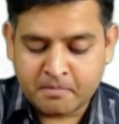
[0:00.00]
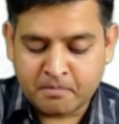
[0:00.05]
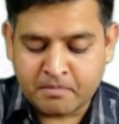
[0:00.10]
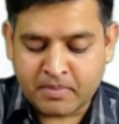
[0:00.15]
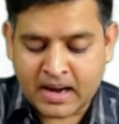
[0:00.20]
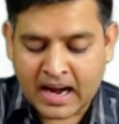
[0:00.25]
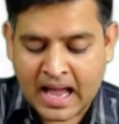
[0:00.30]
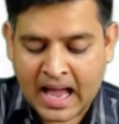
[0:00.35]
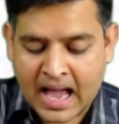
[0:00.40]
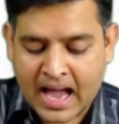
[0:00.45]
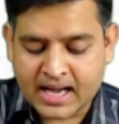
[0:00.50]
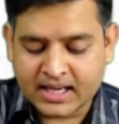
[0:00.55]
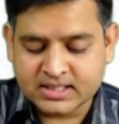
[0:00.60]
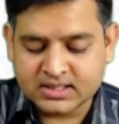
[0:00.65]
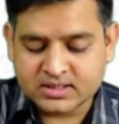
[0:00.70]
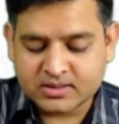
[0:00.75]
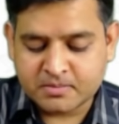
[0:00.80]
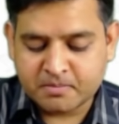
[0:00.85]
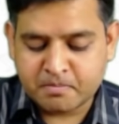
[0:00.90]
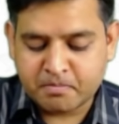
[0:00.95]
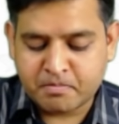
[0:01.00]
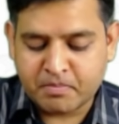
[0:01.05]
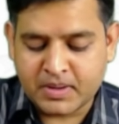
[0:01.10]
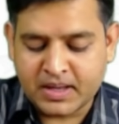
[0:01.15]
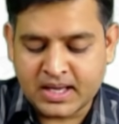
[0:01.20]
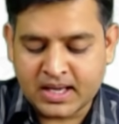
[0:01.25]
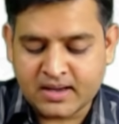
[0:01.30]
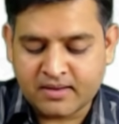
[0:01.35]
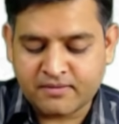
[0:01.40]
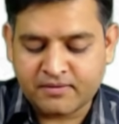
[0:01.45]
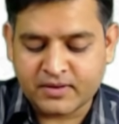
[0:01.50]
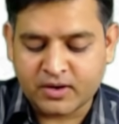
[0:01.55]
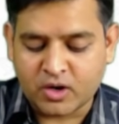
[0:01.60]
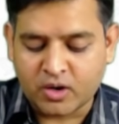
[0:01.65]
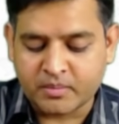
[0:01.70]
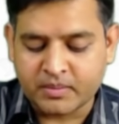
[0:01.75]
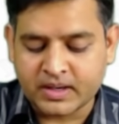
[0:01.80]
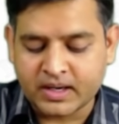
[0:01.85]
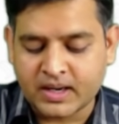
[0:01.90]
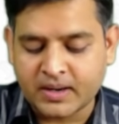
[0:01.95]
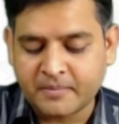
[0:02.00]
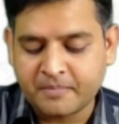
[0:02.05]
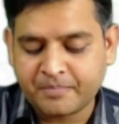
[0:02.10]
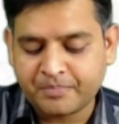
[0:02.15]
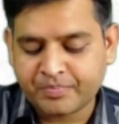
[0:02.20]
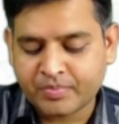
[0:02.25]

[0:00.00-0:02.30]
Bragg's peak phenomena.